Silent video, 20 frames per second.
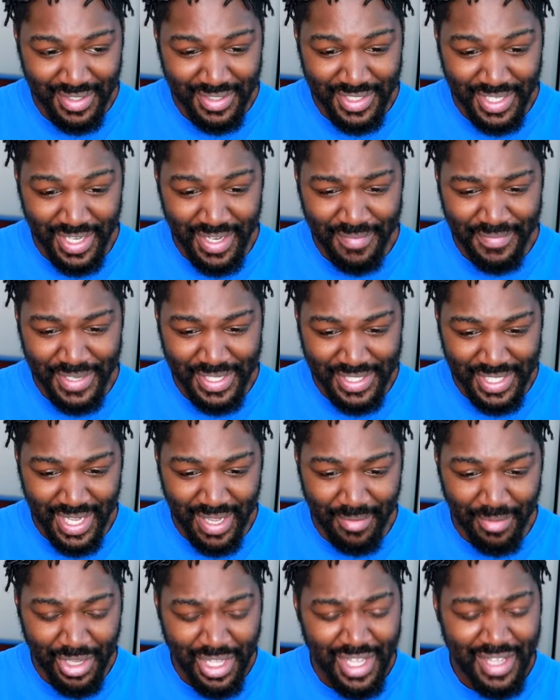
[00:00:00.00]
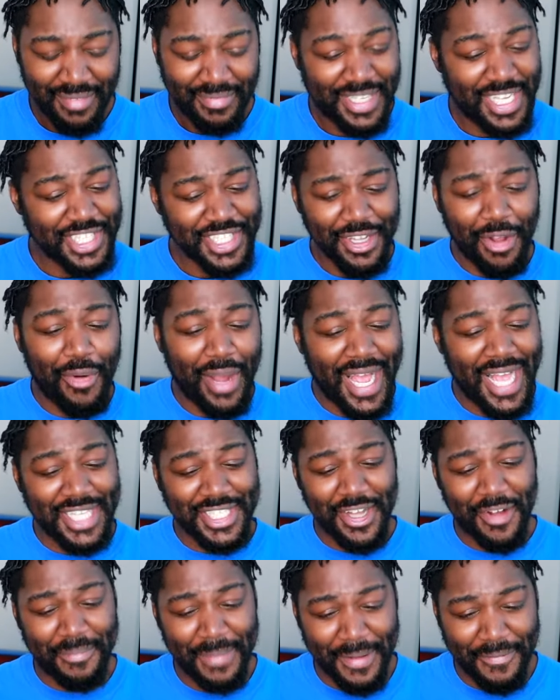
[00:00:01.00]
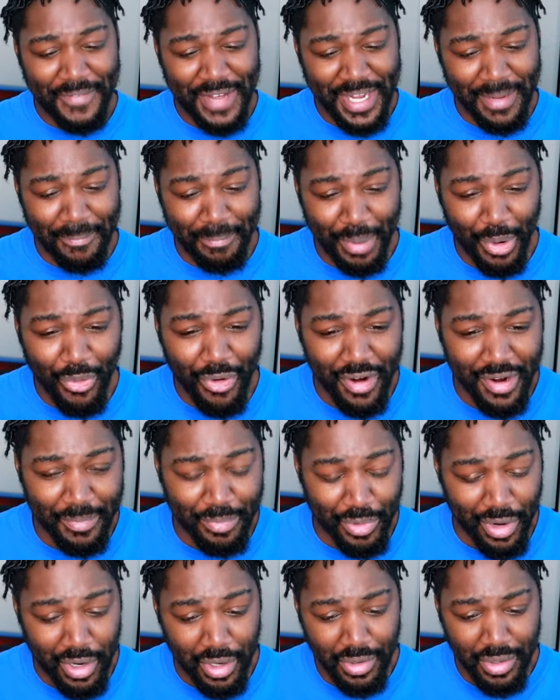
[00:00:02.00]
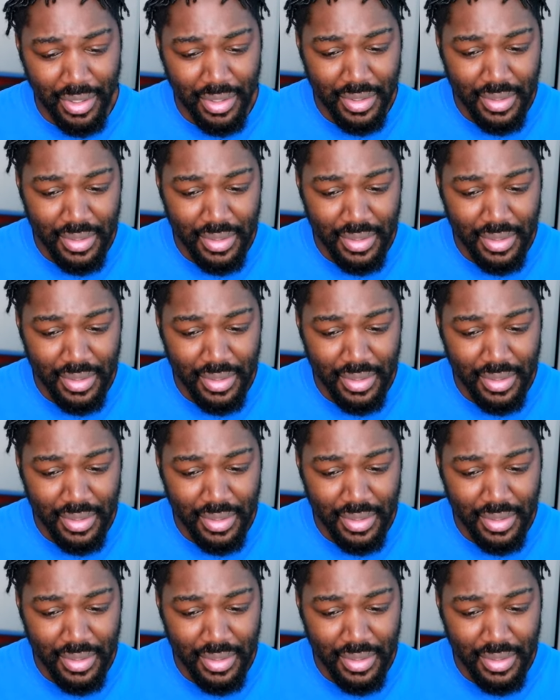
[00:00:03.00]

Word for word: It's evening time. Get your ass off my fucking board, bro.